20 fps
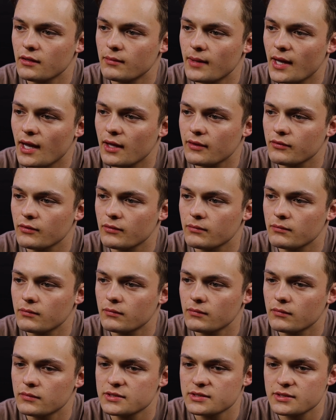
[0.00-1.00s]
the bathroom,
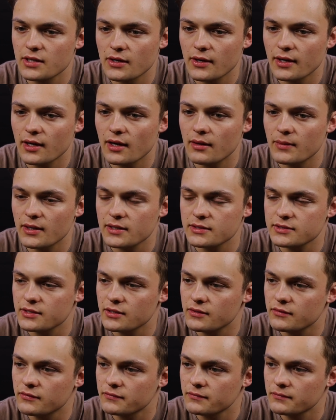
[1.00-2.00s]
staring at
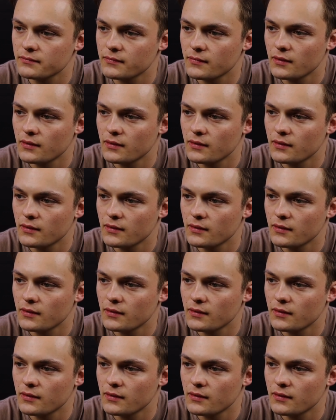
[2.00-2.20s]
myself.